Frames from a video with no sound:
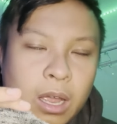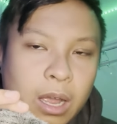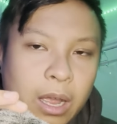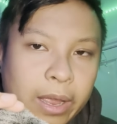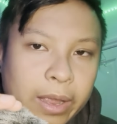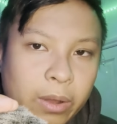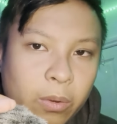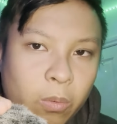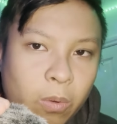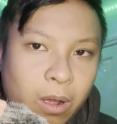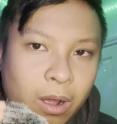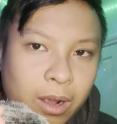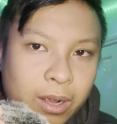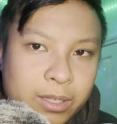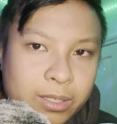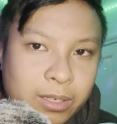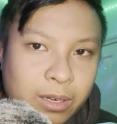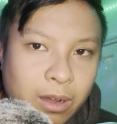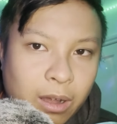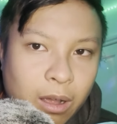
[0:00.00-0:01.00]
I
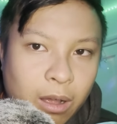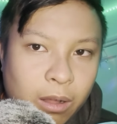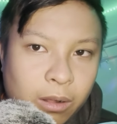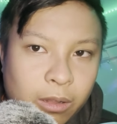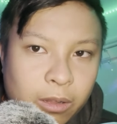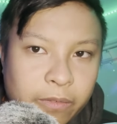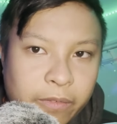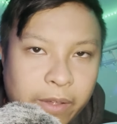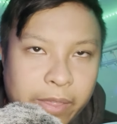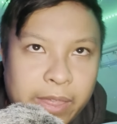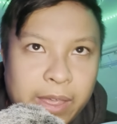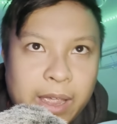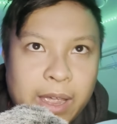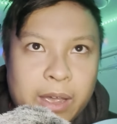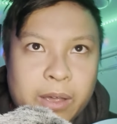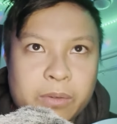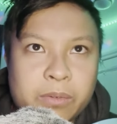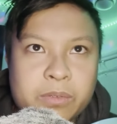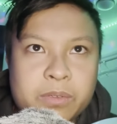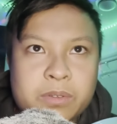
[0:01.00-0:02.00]
walked all over the
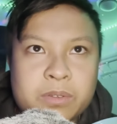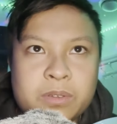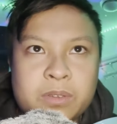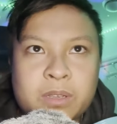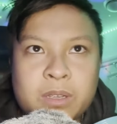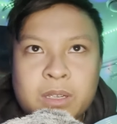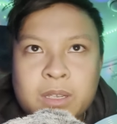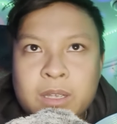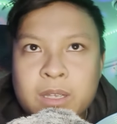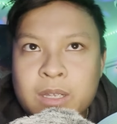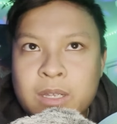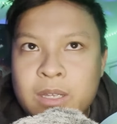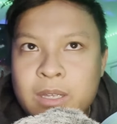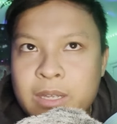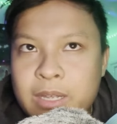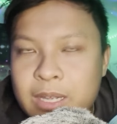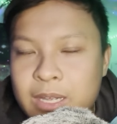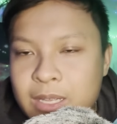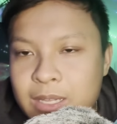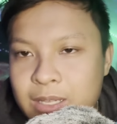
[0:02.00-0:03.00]
house,
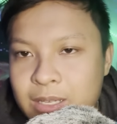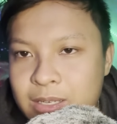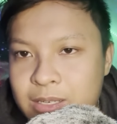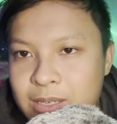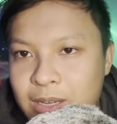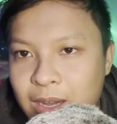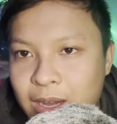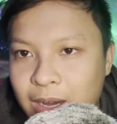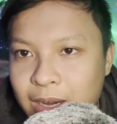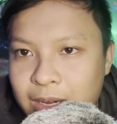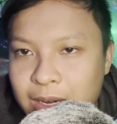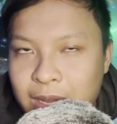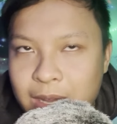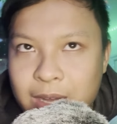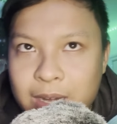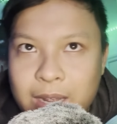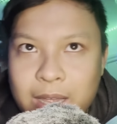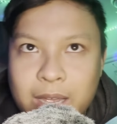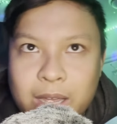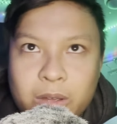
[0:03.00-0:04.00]
inside
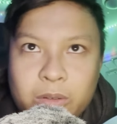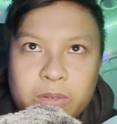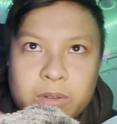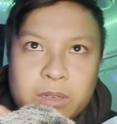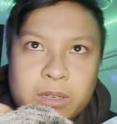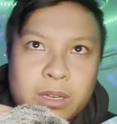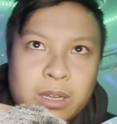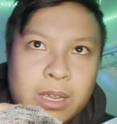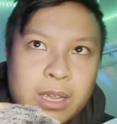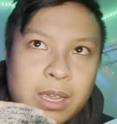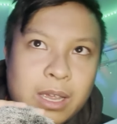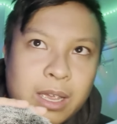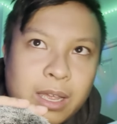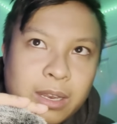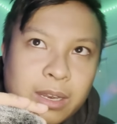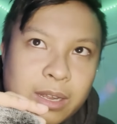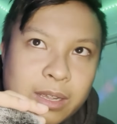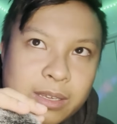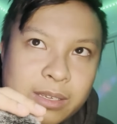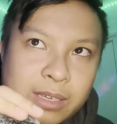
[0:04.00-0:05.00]
and out,
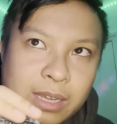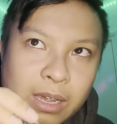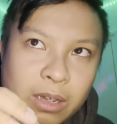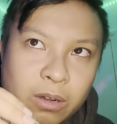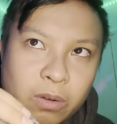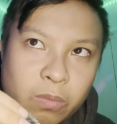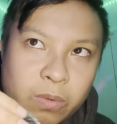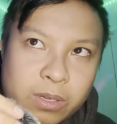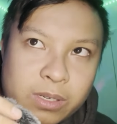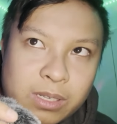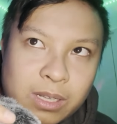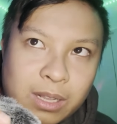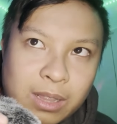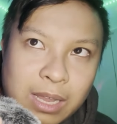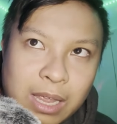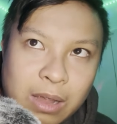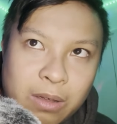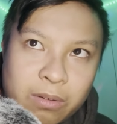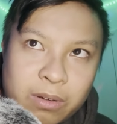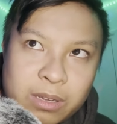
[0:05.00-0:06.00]
and the sound was the
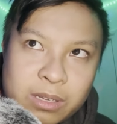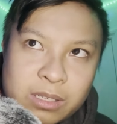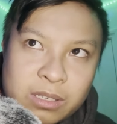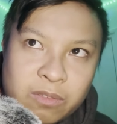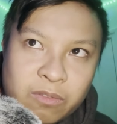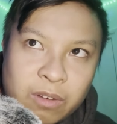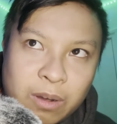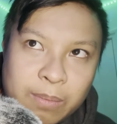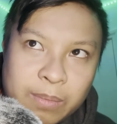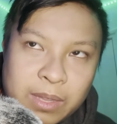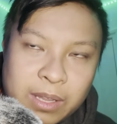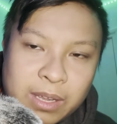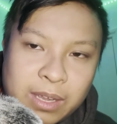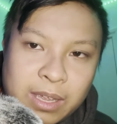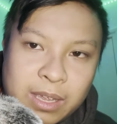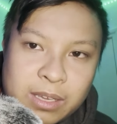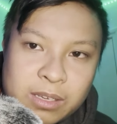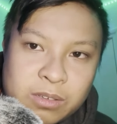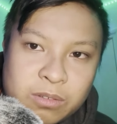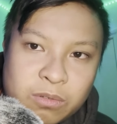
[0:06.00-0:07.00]
loudest from the
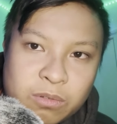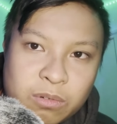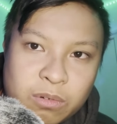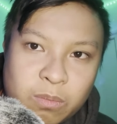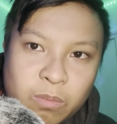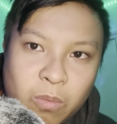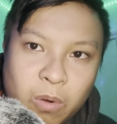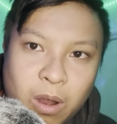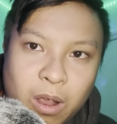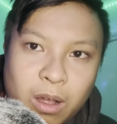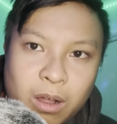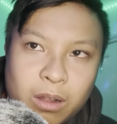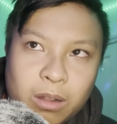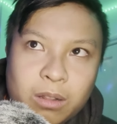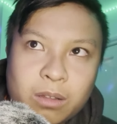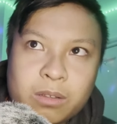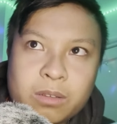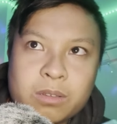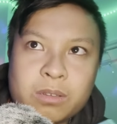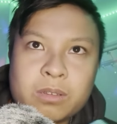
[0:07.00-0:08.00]
guest room
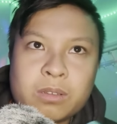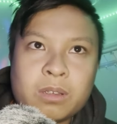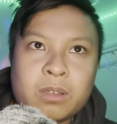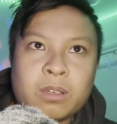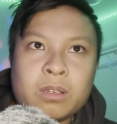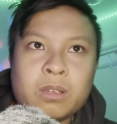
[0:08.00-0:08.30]
walls.